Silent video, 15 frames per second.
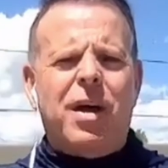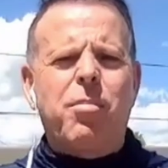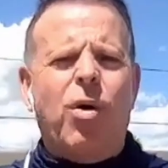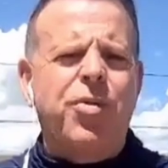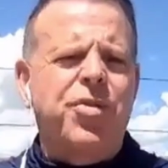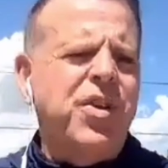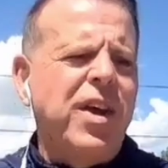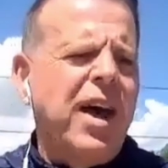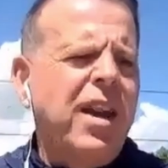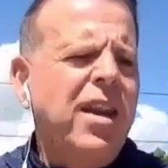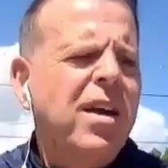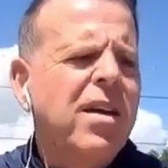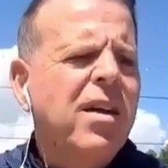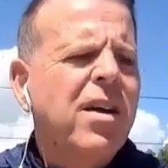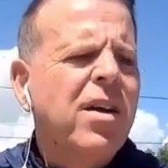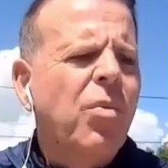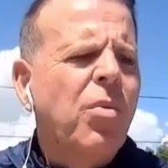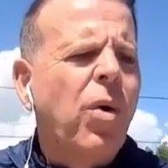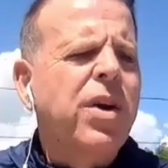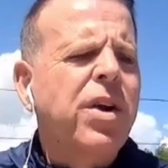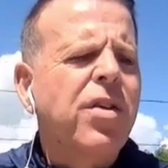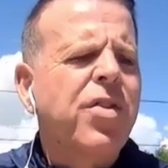both said,
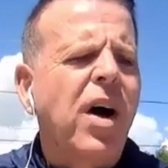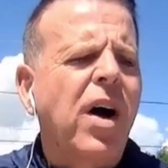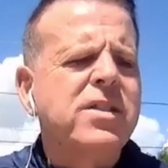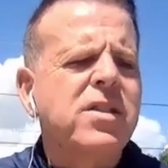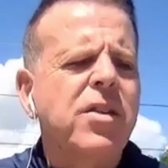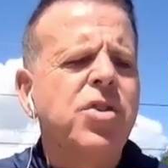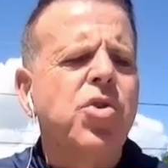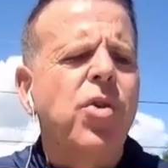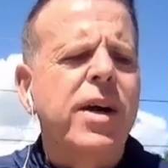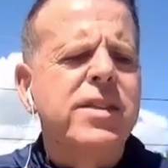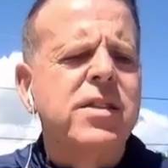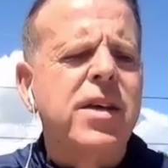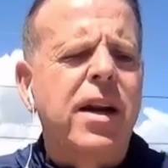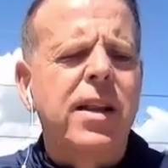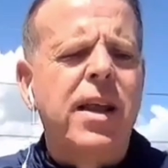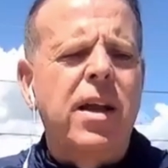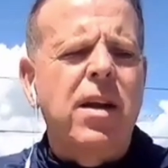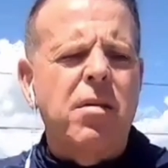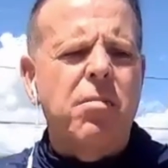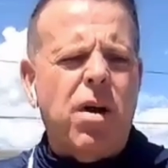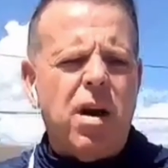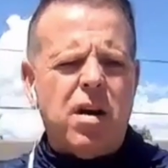what are your thoughts on the Draisaitl hit
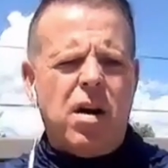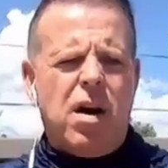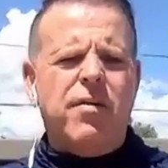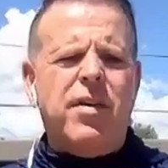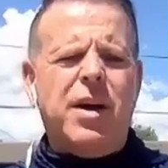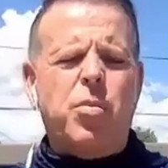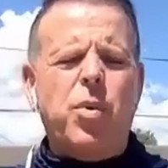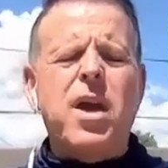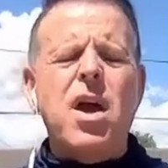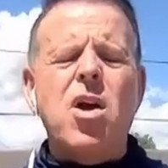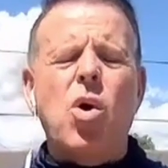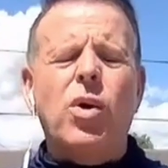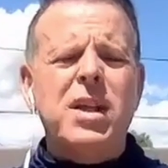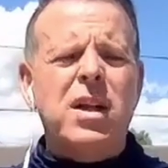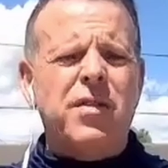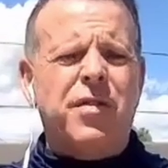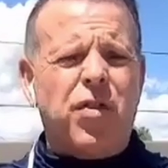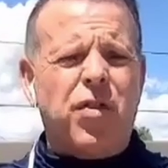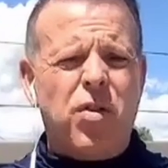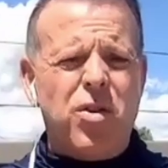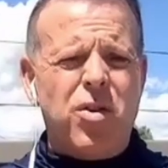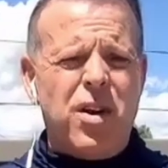on Barkov? We can go a little
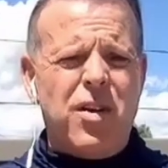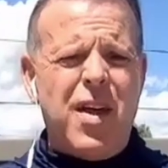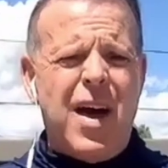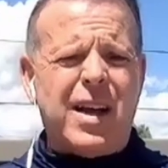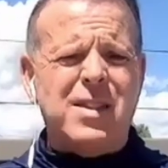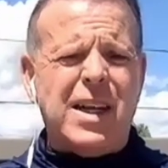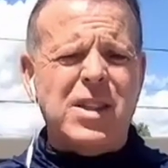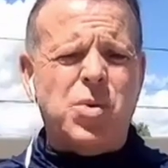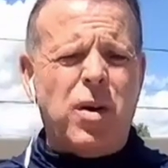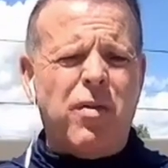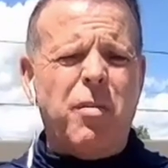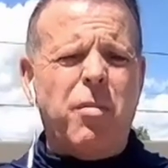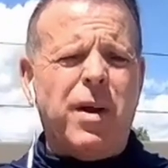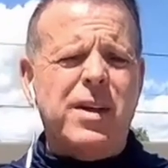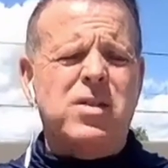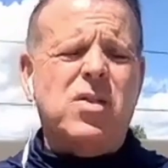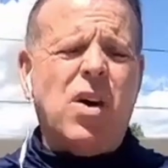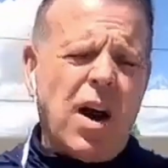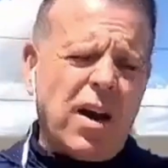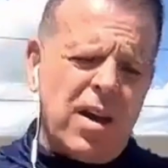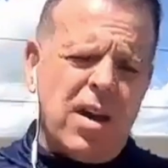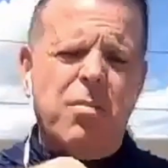further into that because that's what everybody's
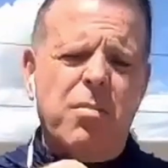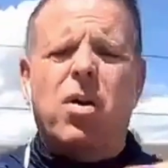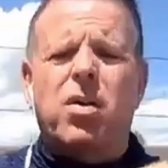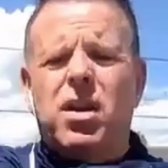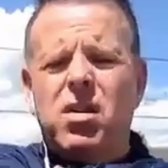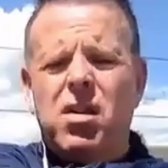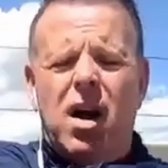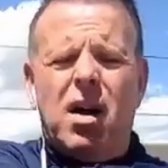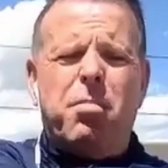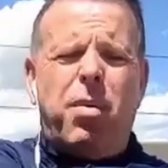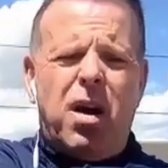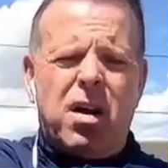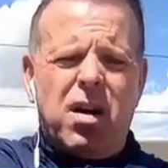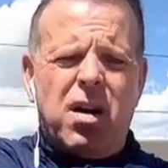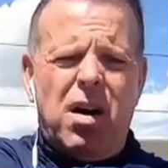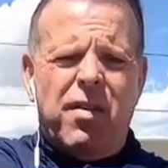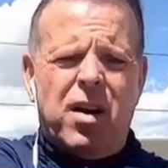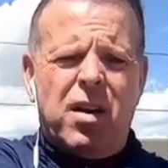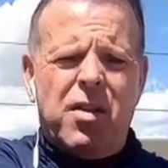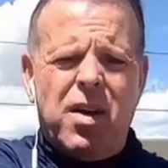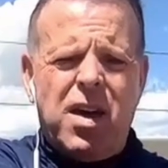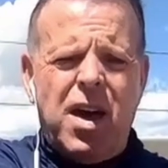talking about. It knocked Barkov
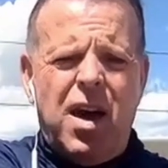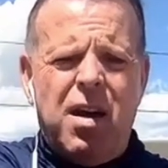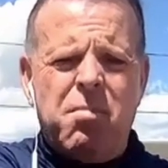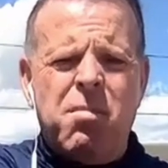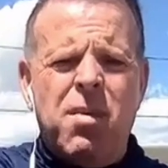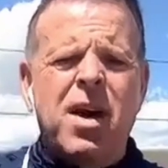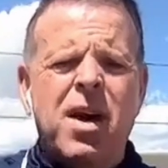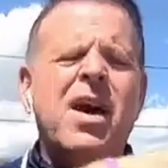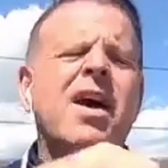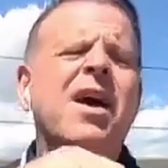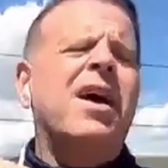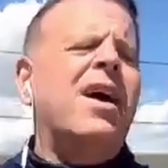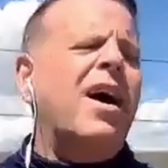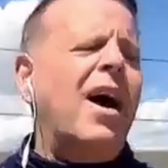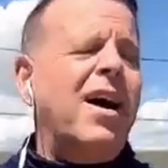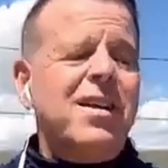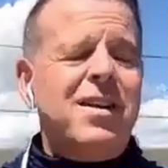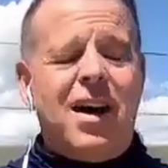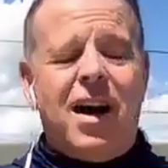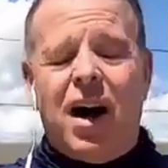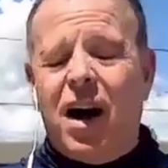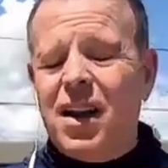out of the game.
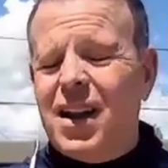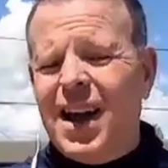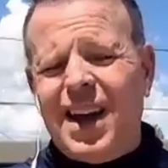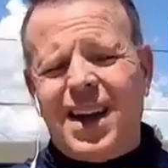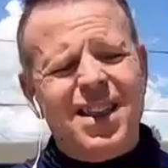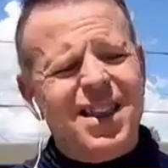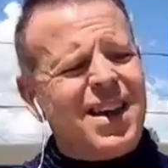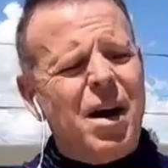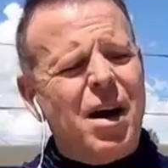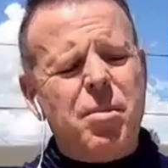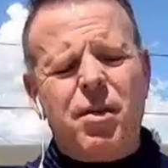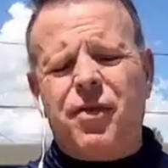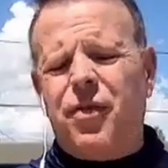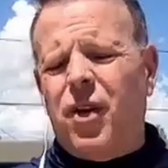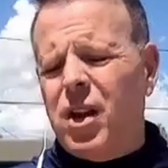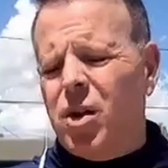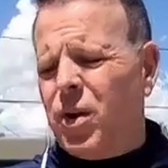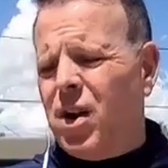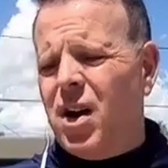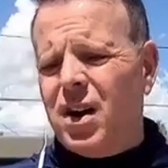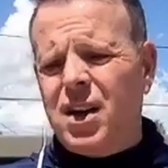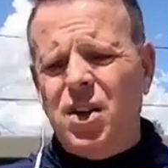Look, I've been following
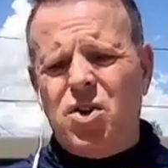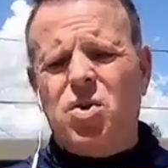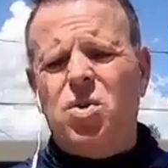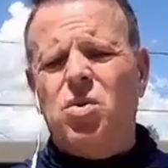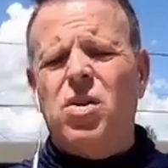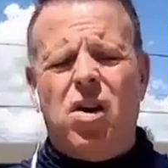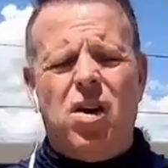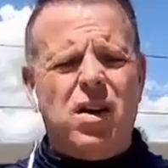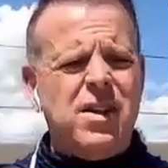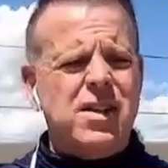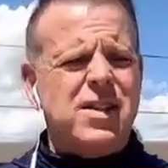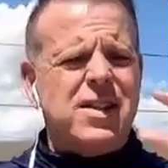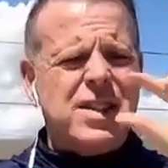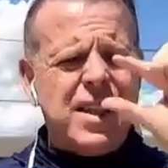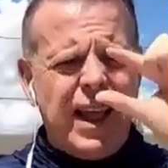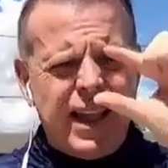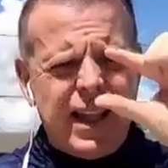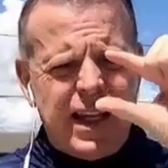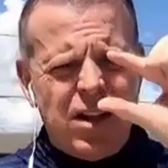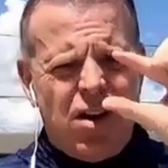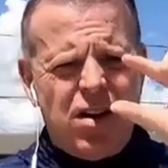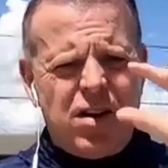hockey too long, just
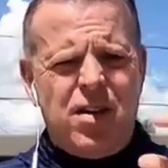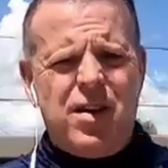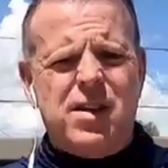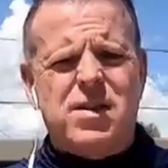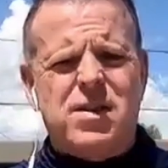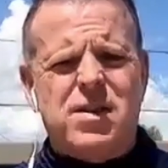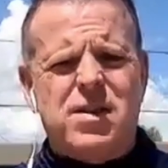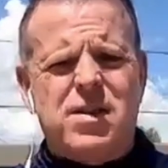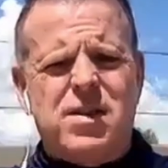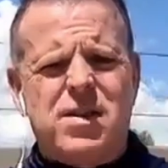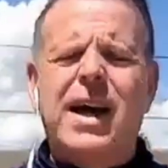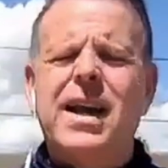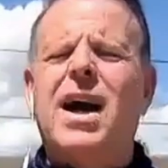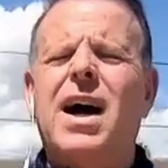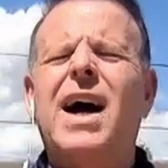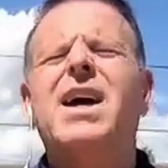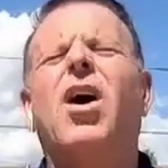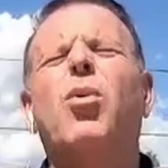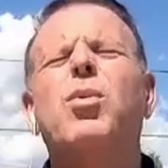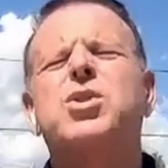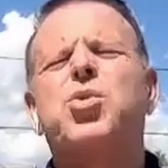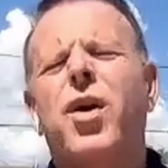slightly longer than Sarina. I
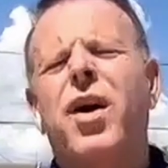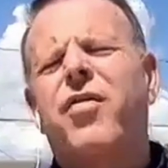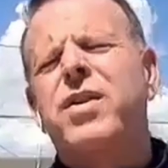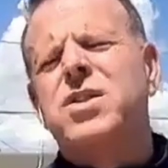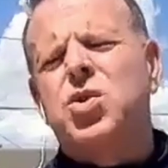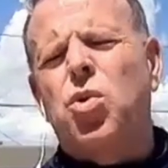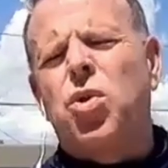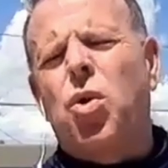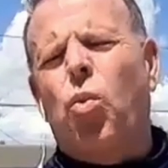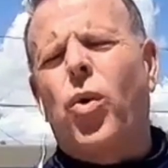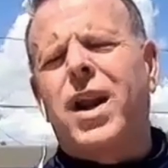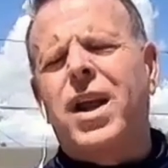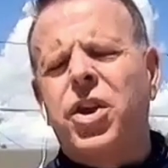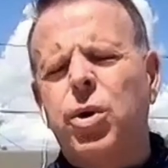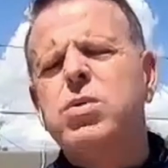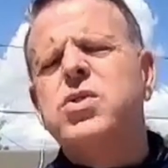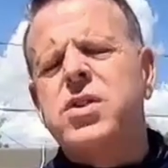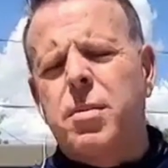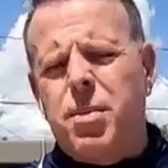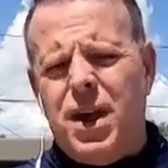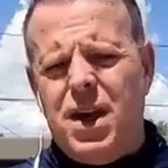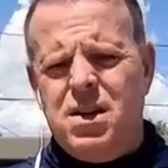always reference what it
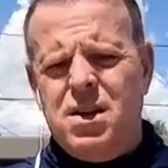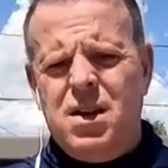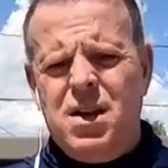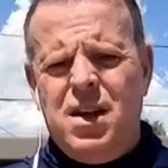used to be.